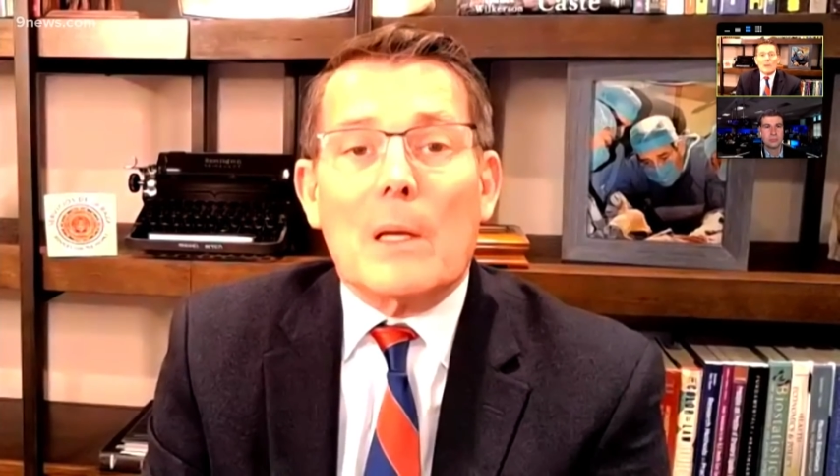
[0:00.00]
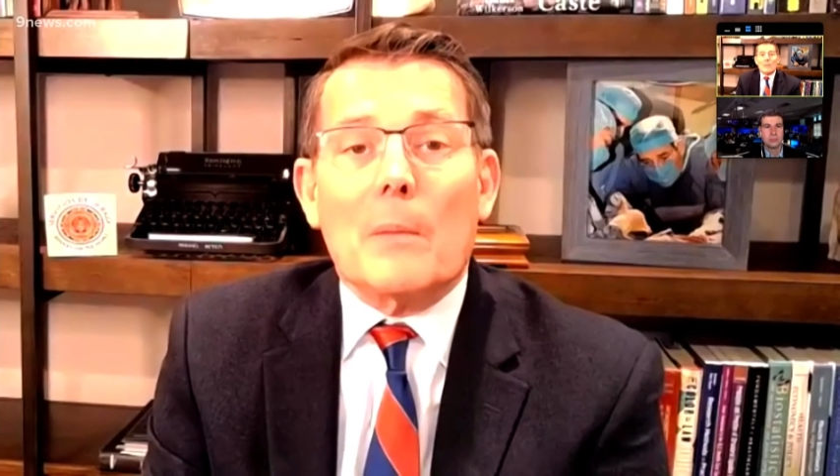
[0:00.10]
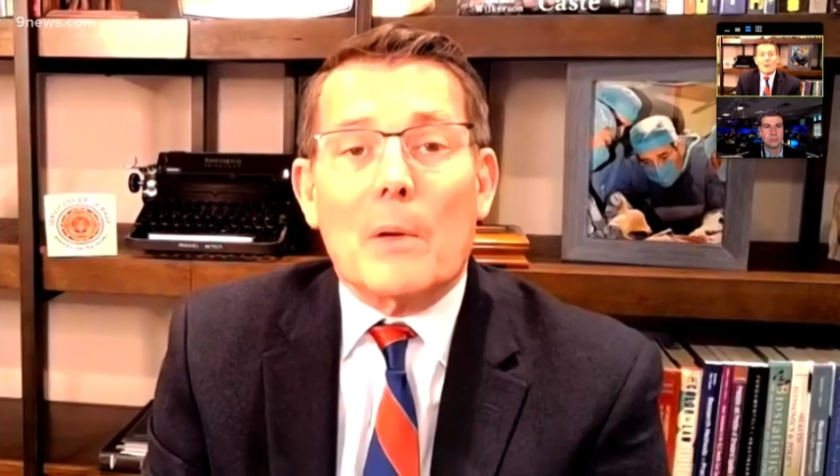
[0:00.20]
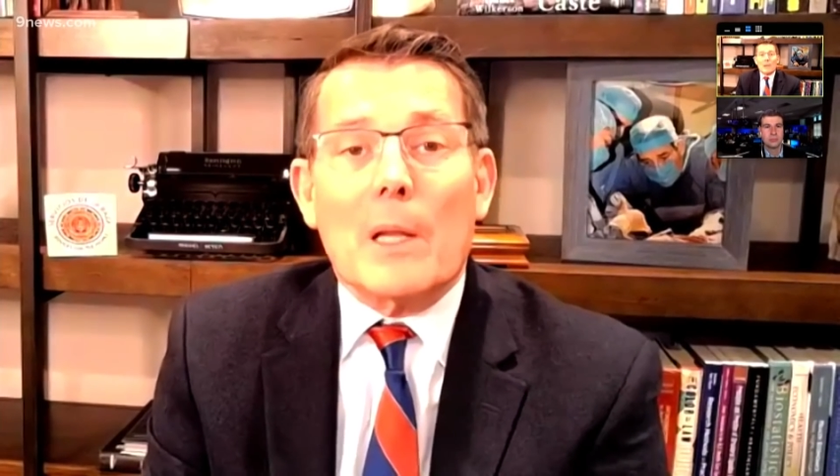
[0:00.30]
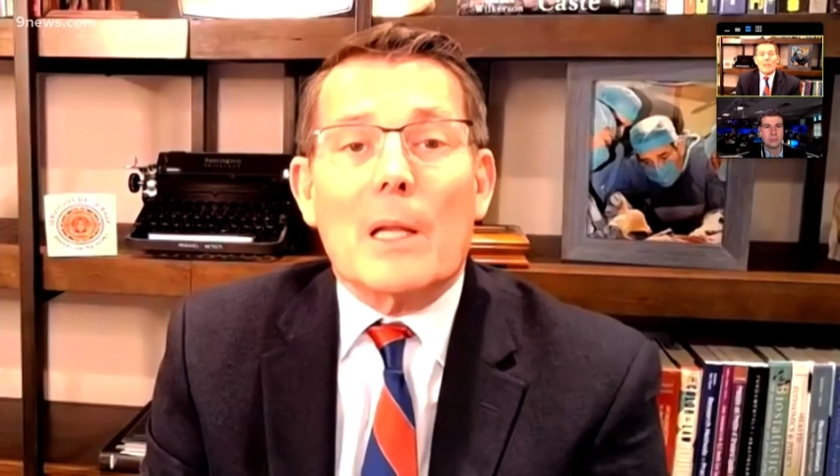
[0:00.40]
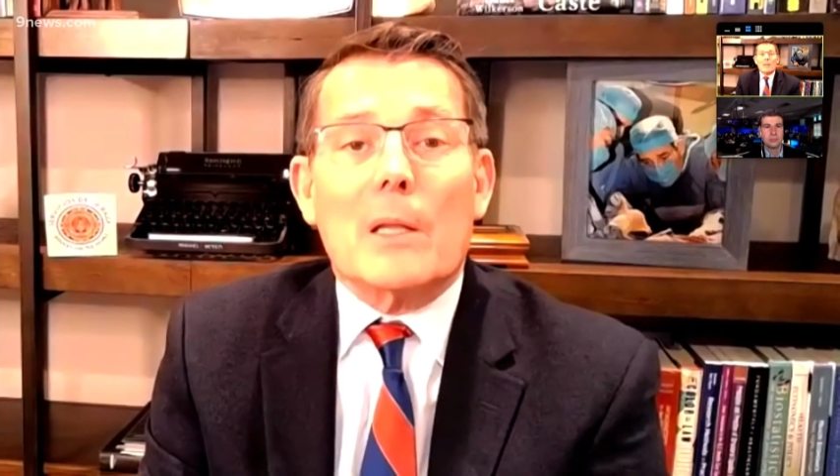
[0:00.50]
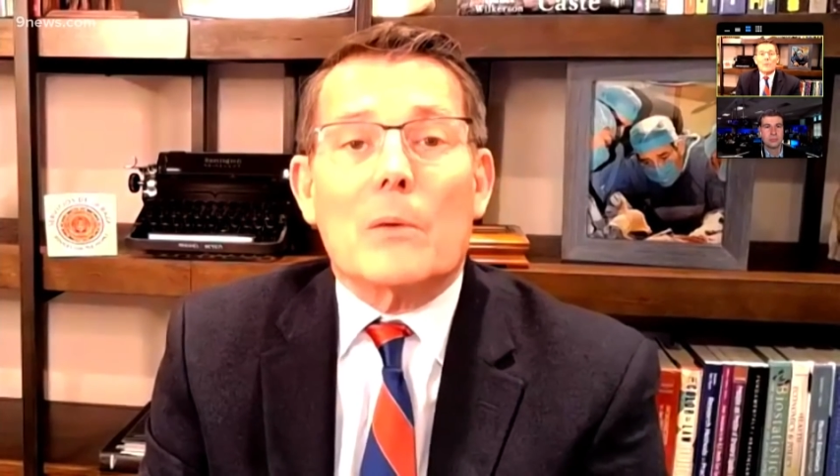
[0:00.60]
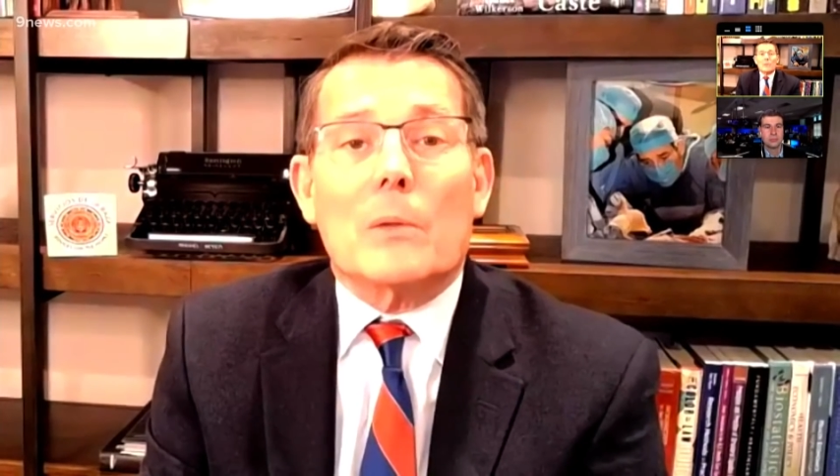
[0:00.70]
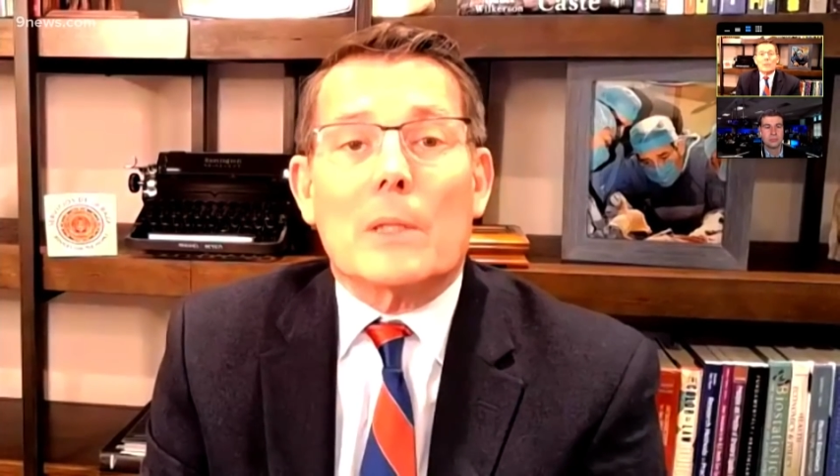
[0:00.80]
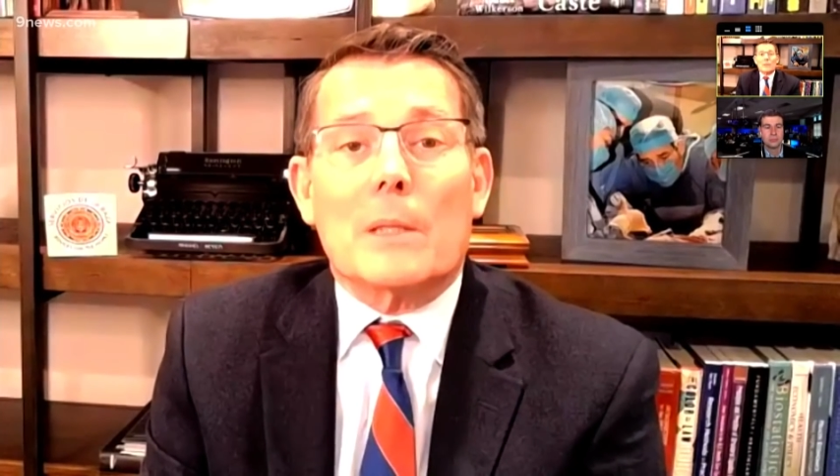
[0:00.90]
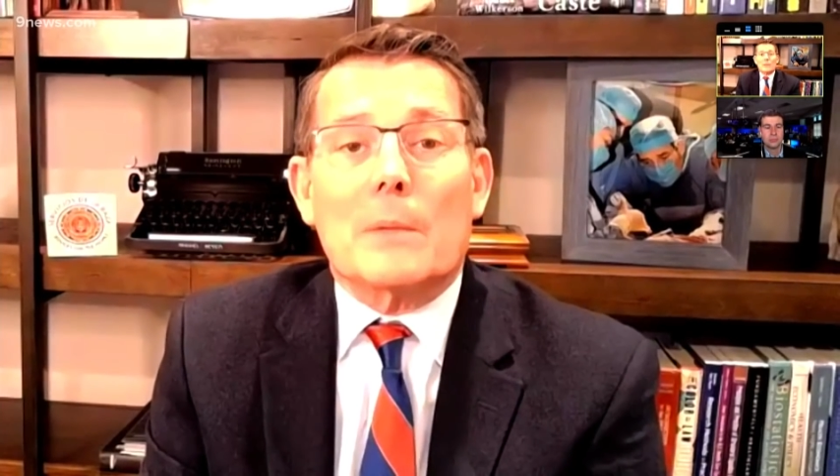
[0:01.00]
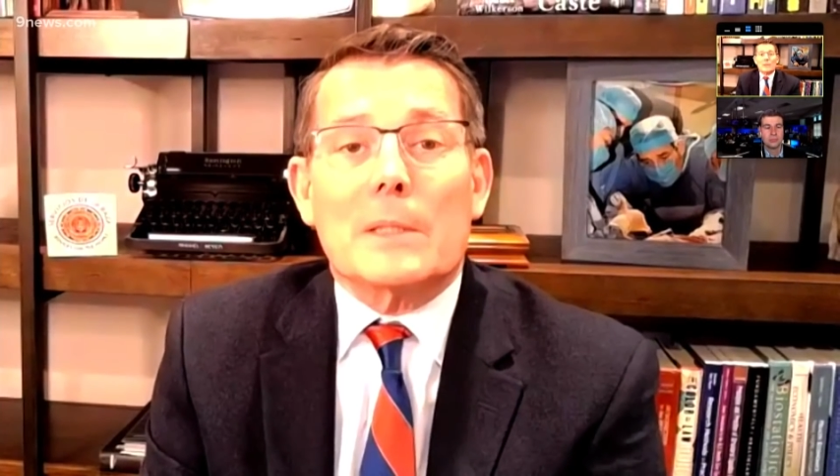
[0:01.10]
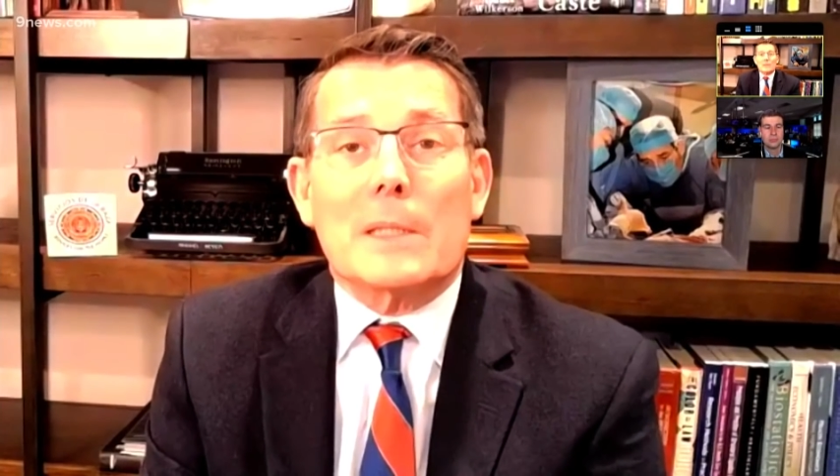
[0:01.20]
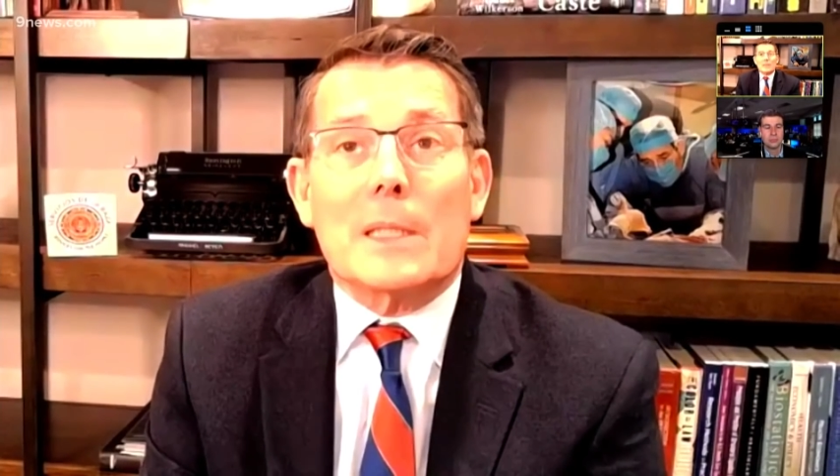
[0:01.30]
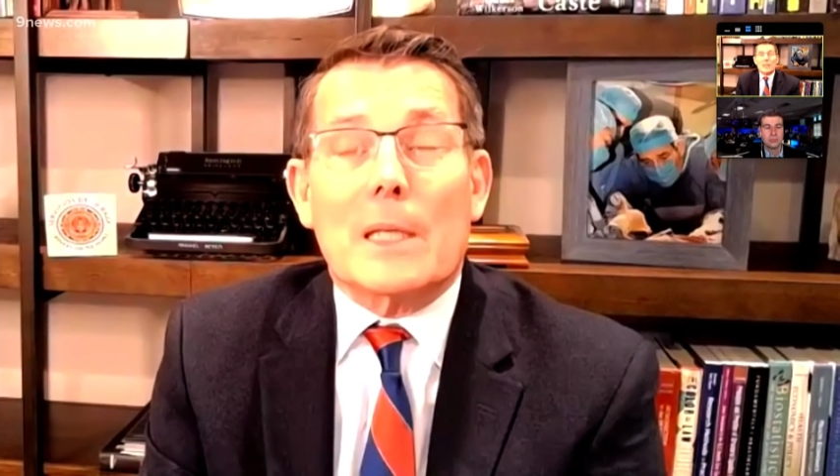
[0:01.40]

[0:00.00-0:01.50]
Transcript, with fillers: come on in and you will get a vaccine